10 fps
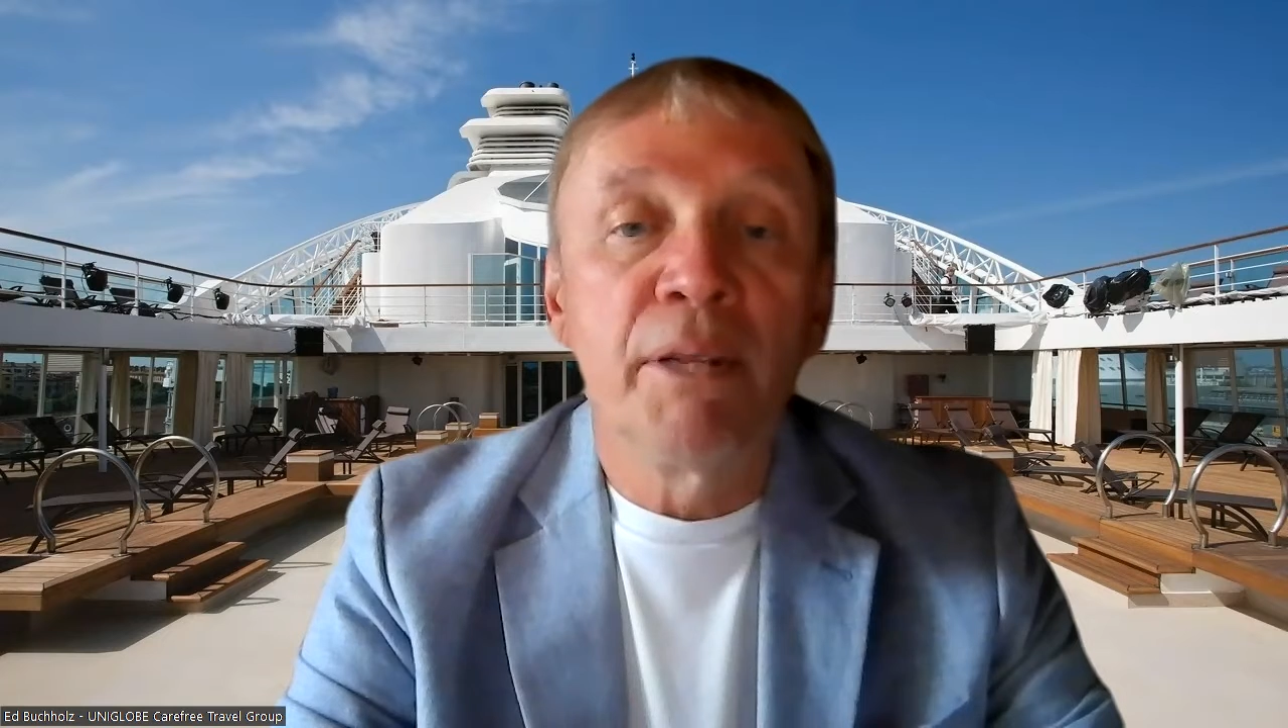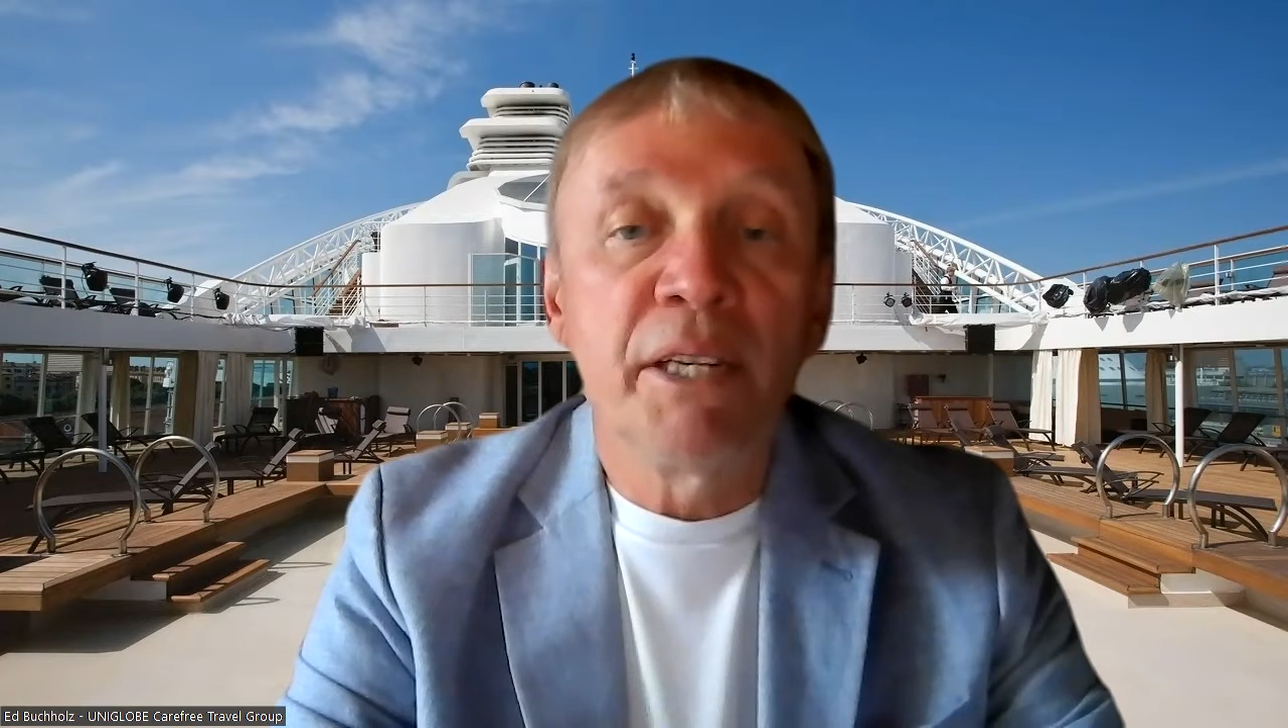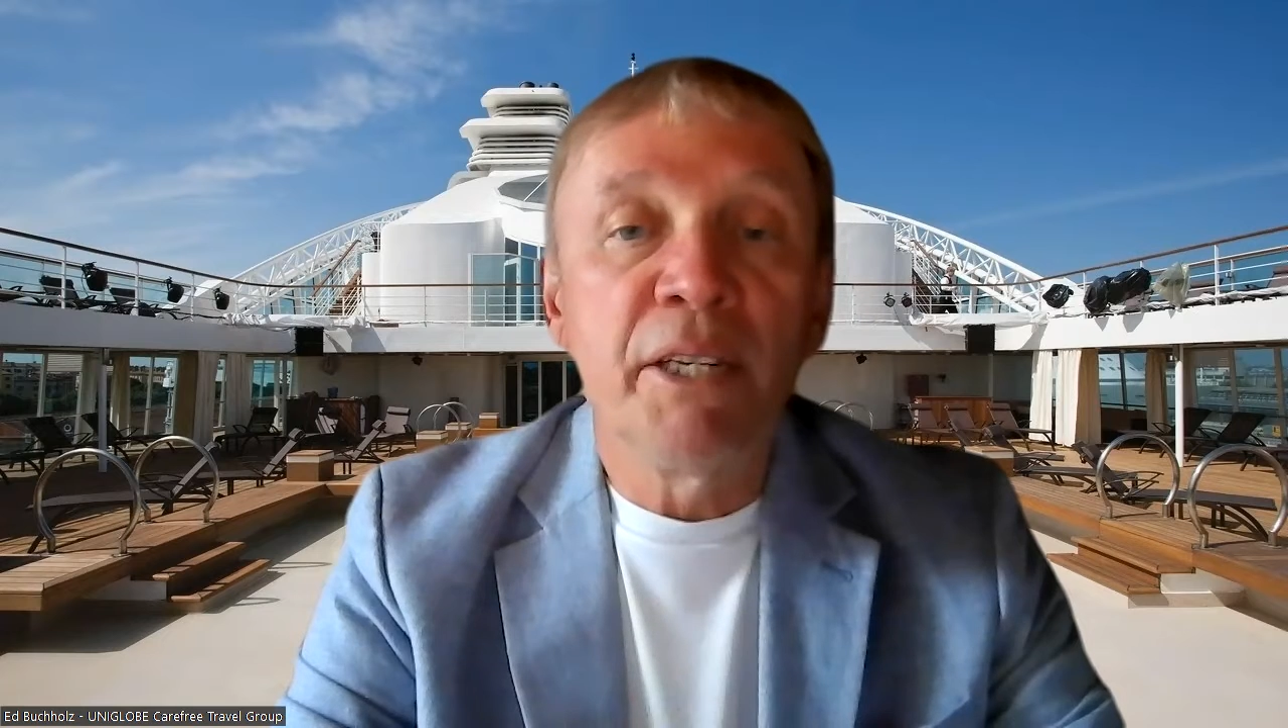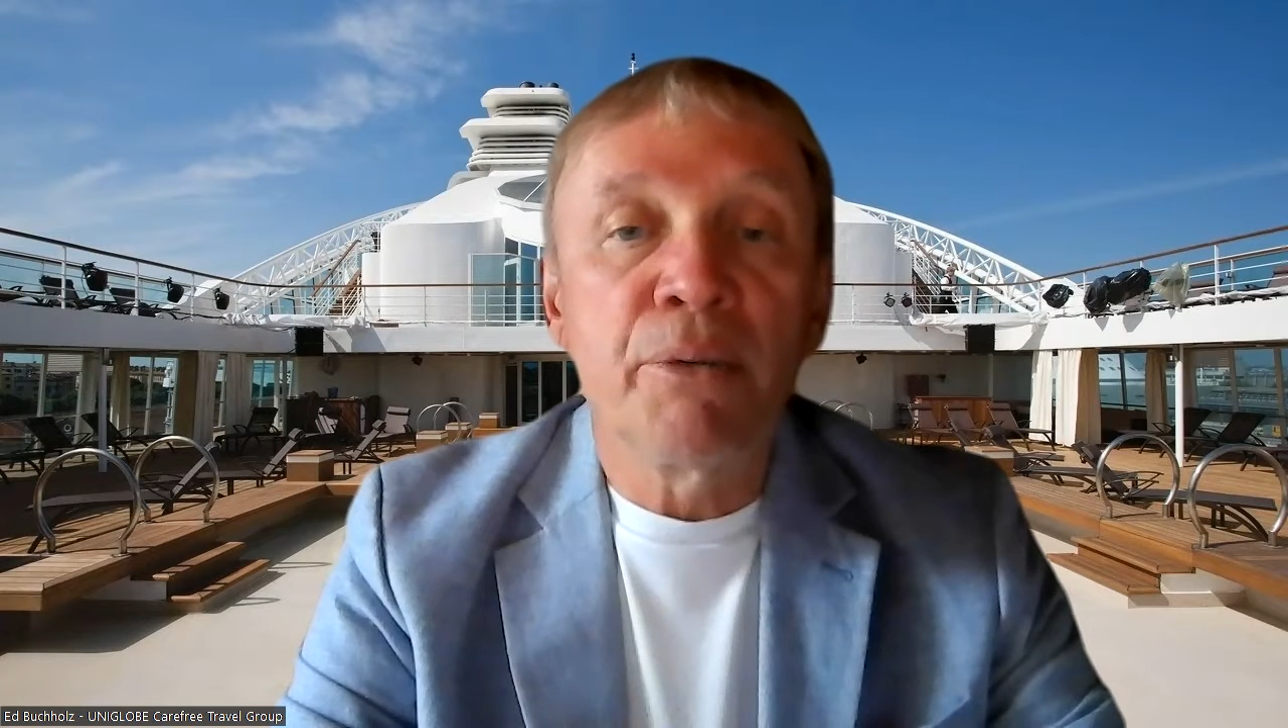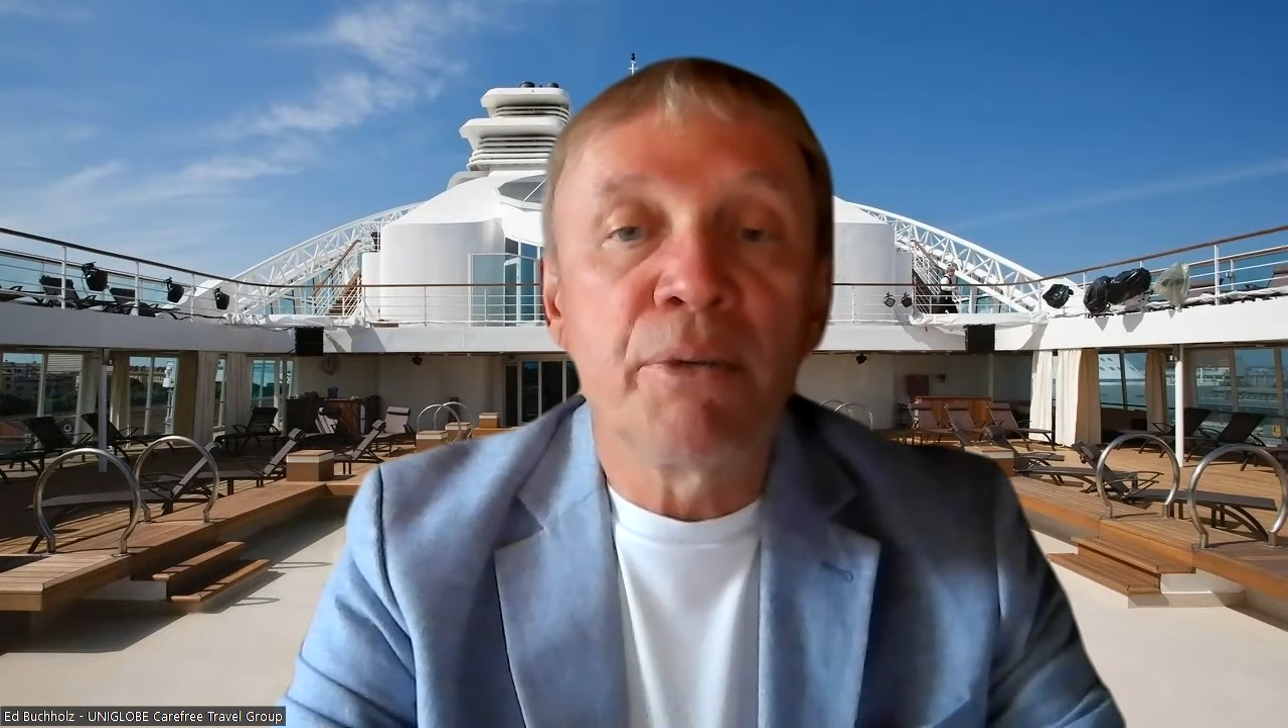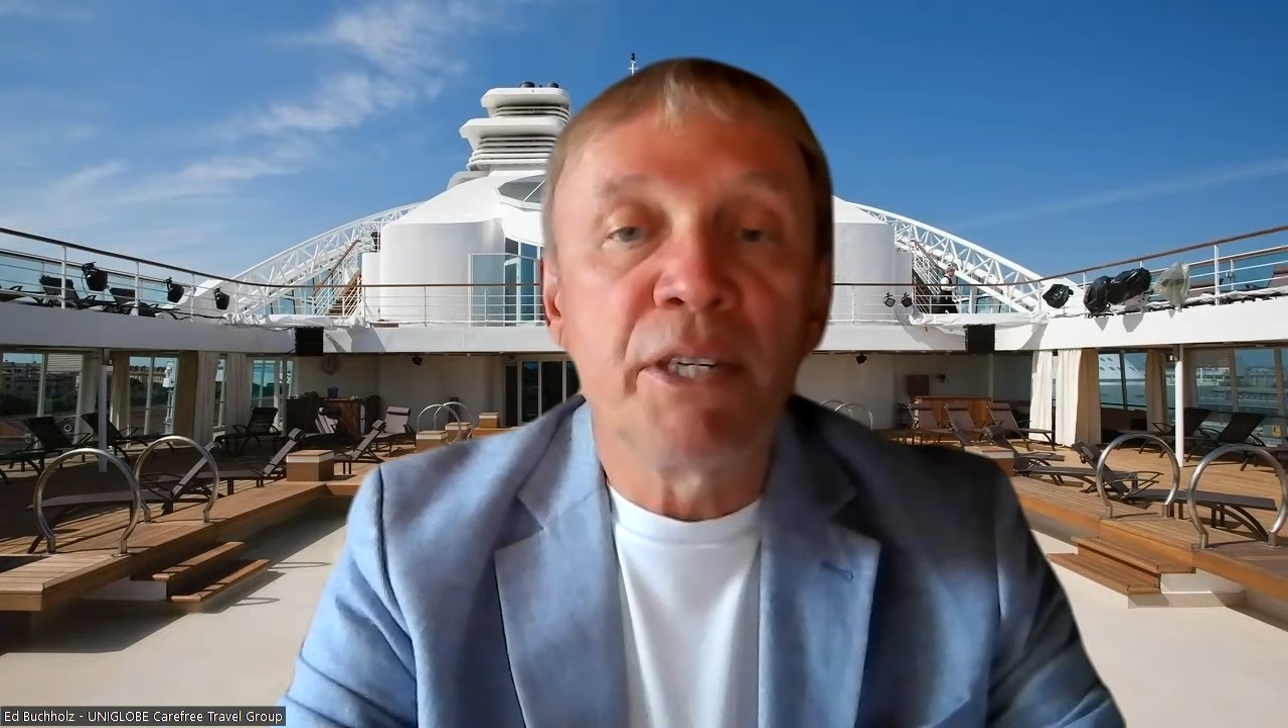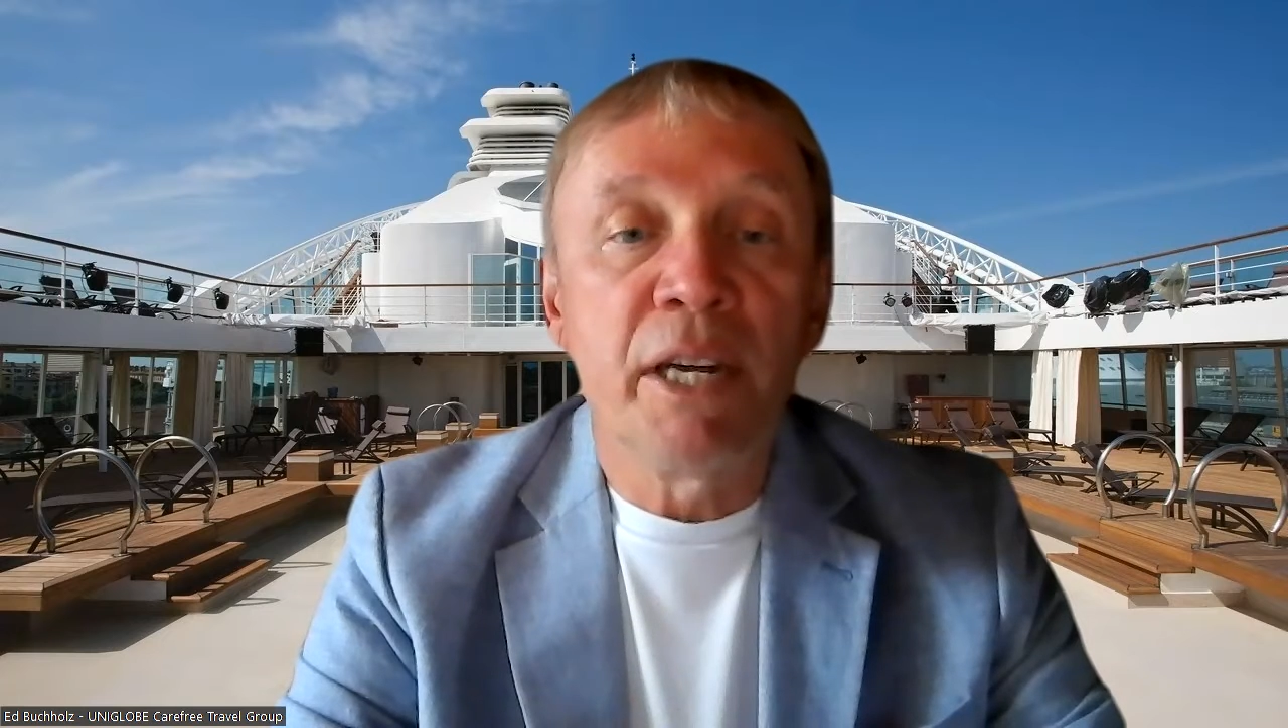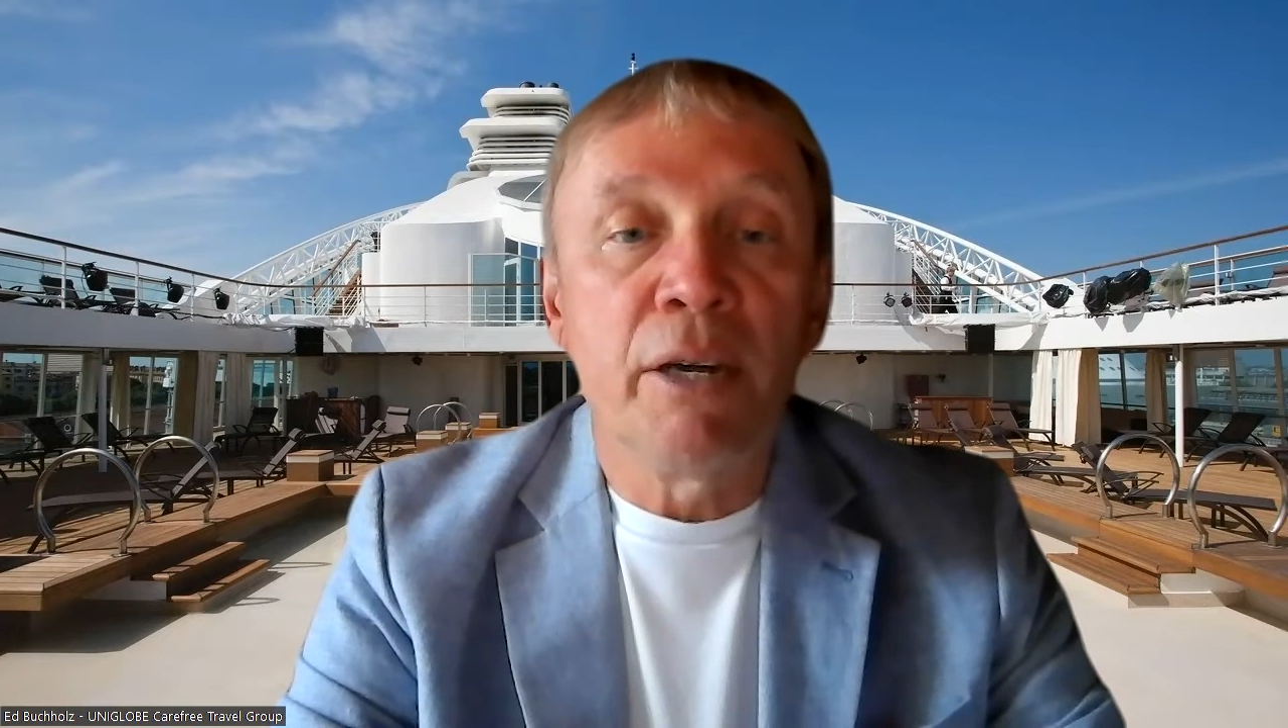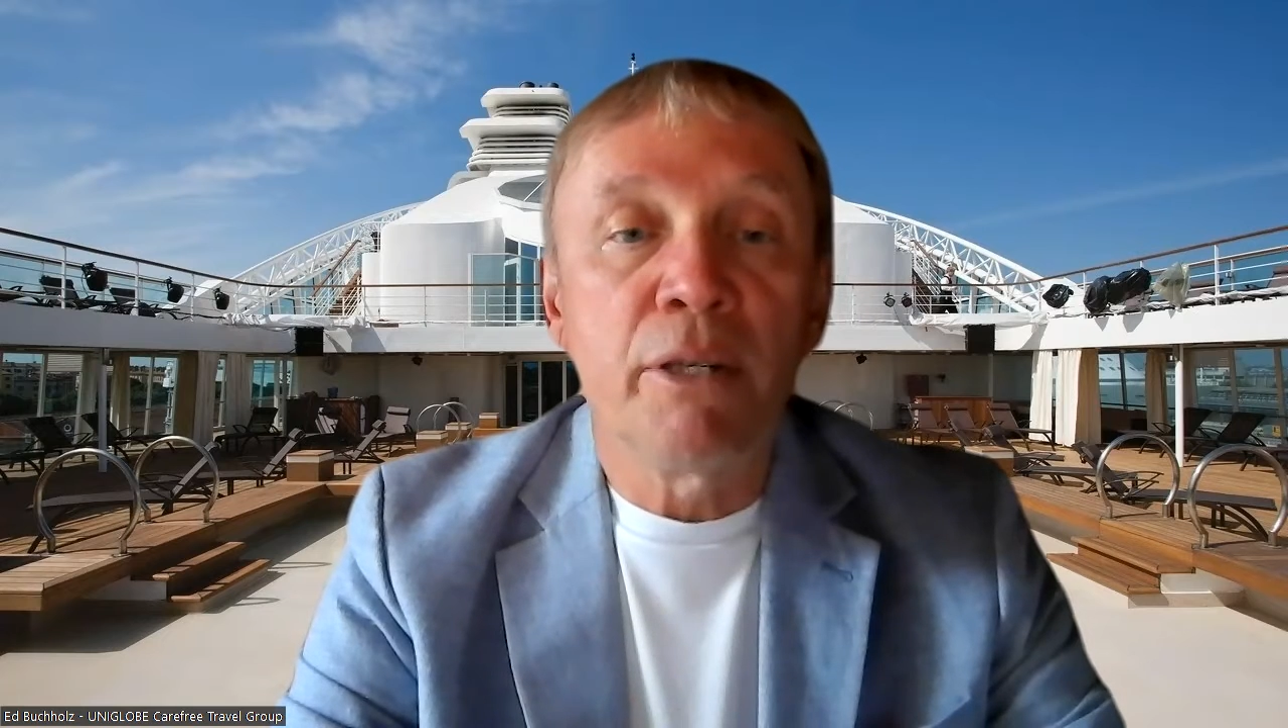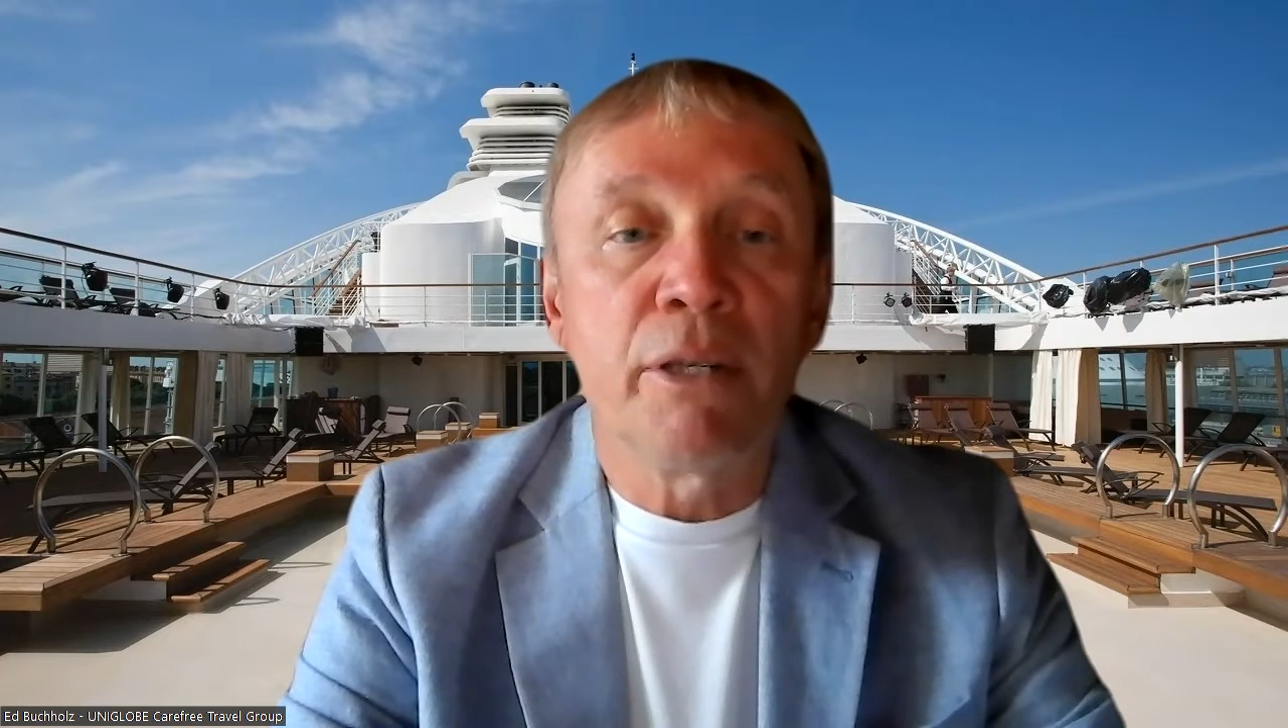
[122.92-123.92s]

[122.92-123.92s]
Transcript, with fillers: Please reach out